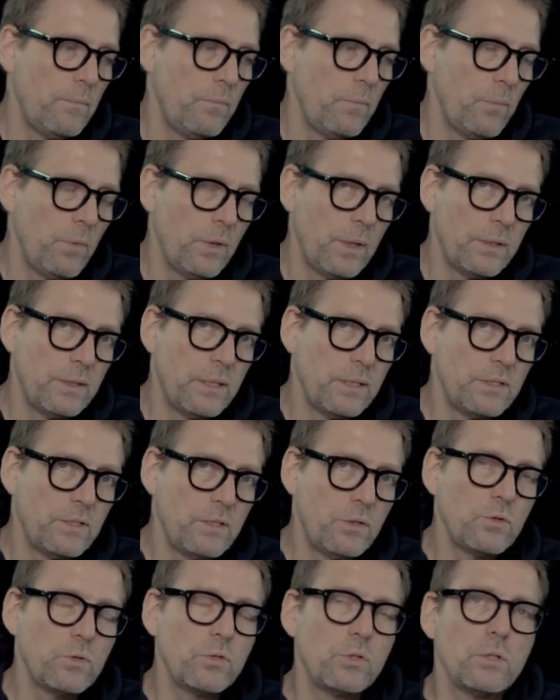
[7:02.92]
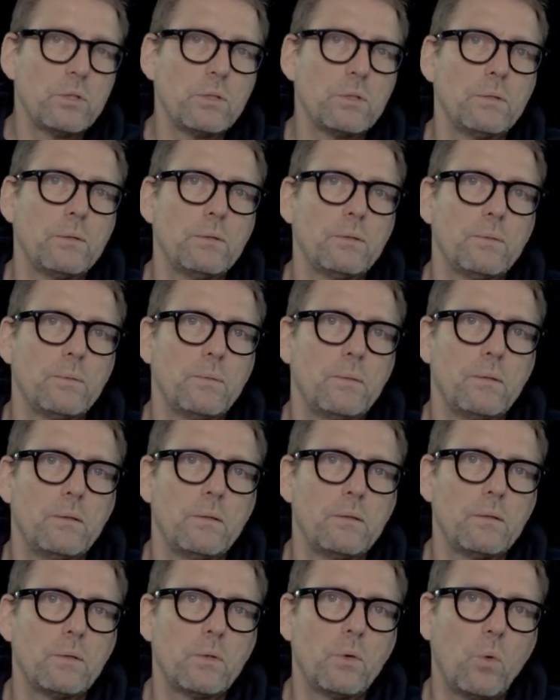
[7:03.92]
with this solution,
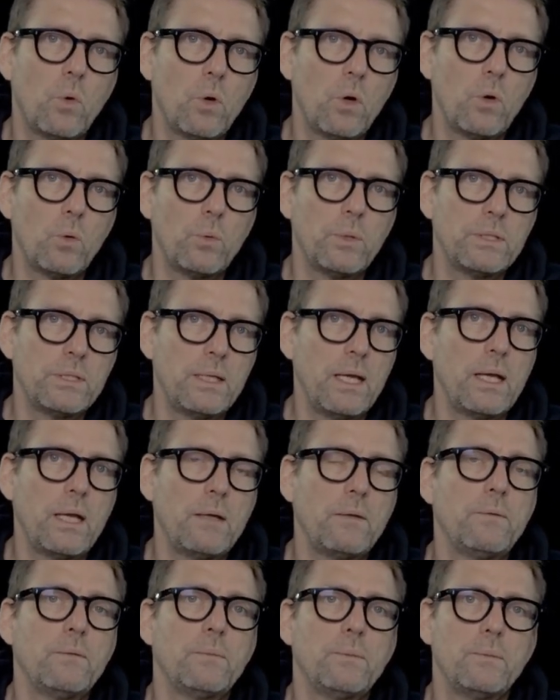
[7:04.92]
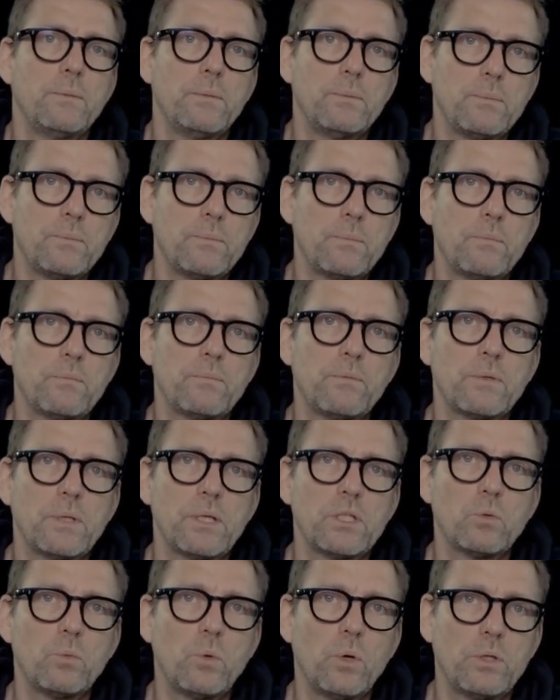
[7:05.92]
you always have
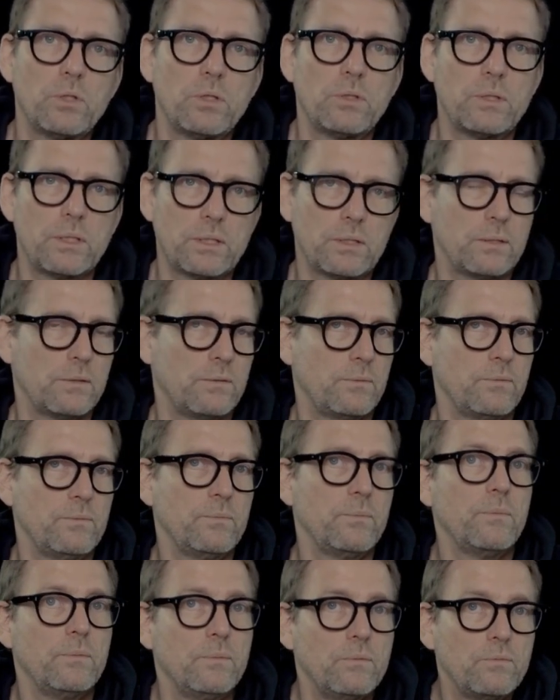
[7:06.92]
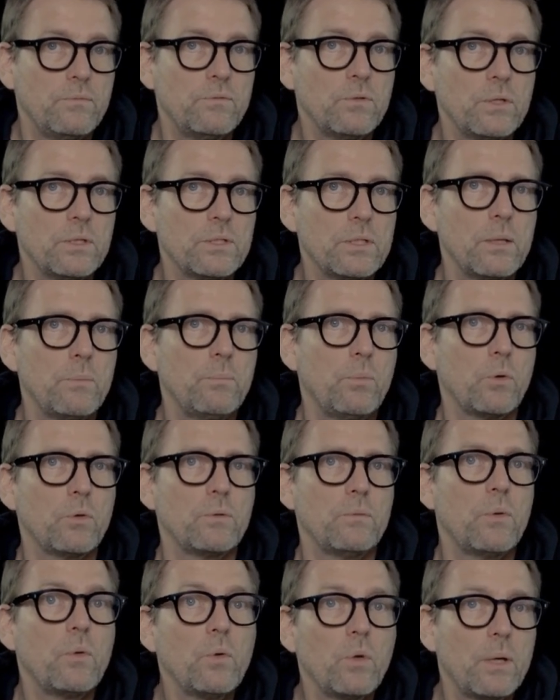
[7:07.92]
fresh water in, for
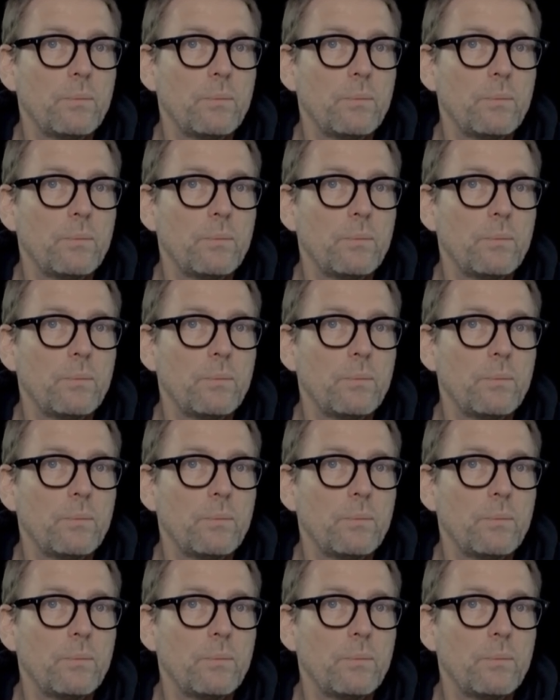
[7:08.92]
example, your